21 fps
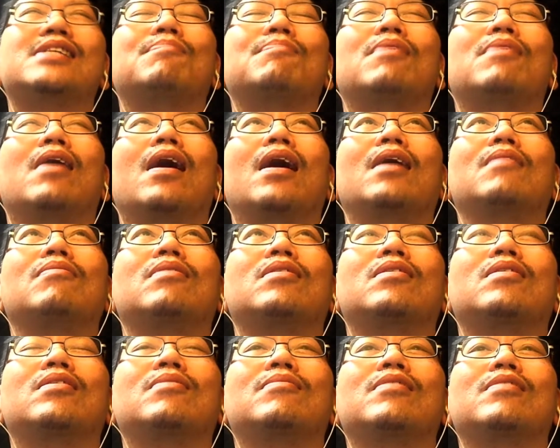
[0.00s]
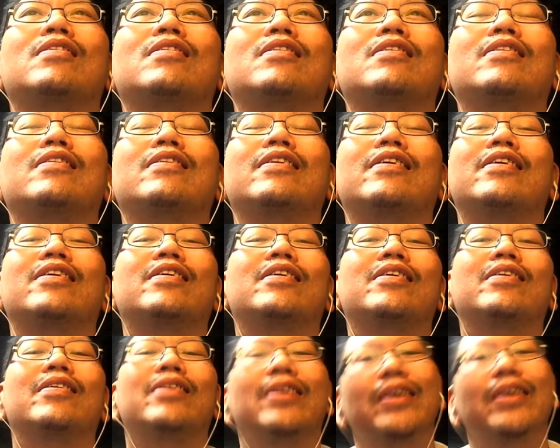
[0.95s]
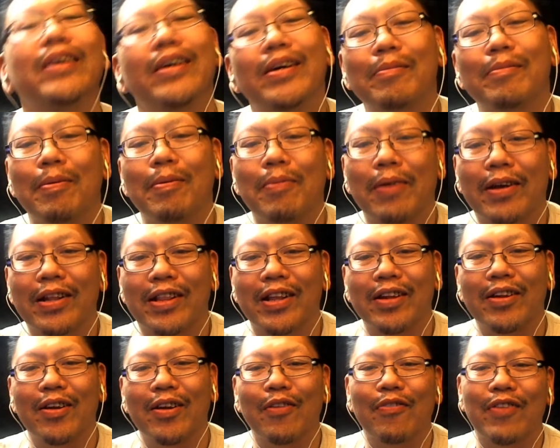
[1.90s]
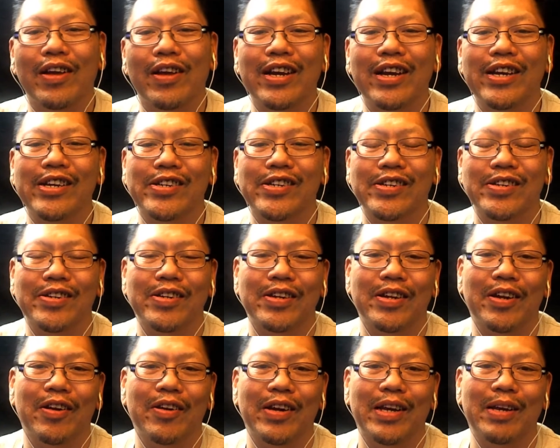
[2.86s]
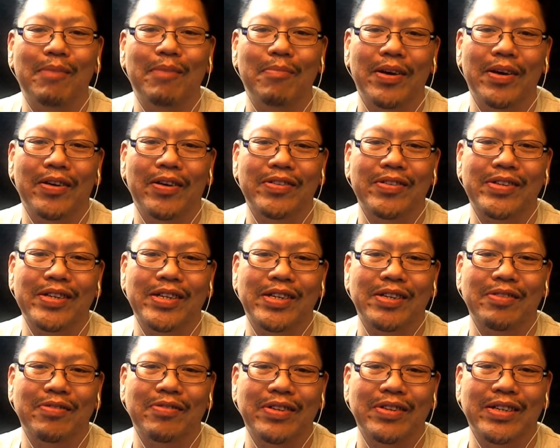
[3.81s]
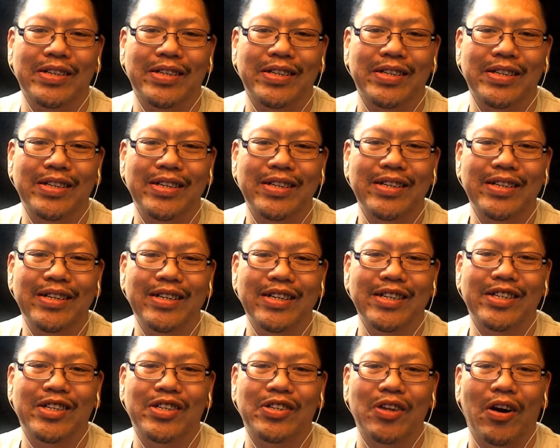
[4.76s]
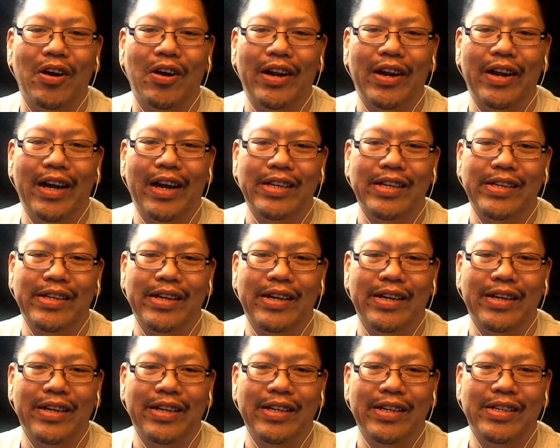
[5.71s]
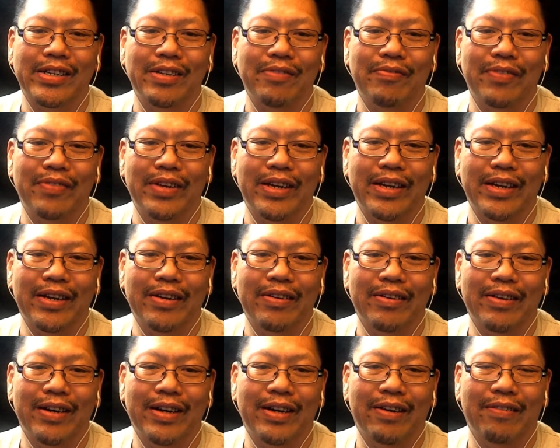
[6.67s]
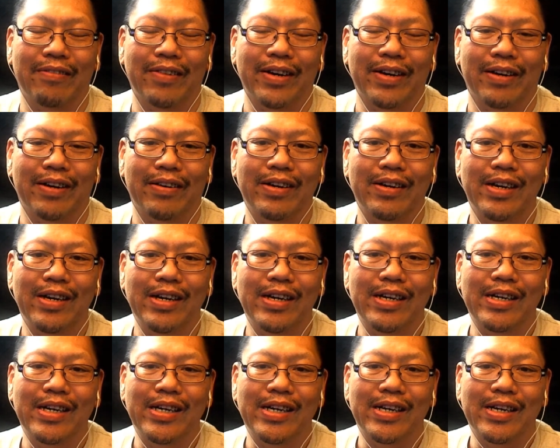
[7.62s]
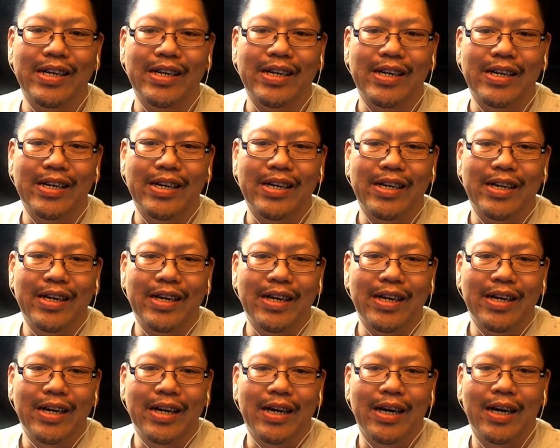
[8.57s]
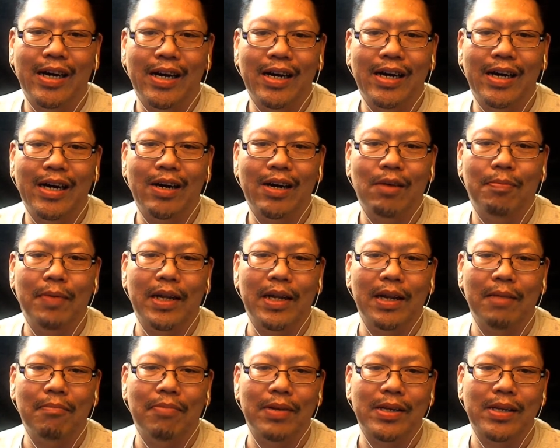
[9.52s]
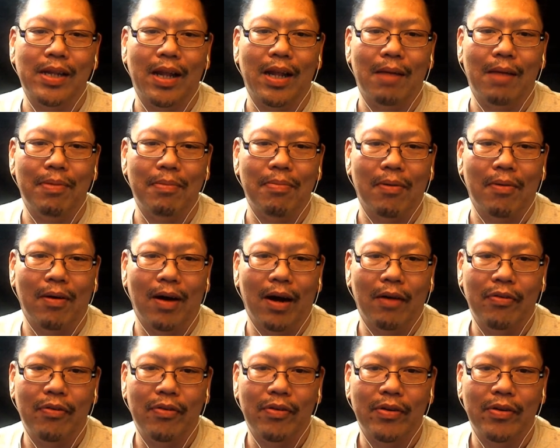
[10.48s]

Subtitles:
problem. Oh no, people get the notification in their email since it started as an unlisted video. Oh well. I hope I didn't piss a lot of people off.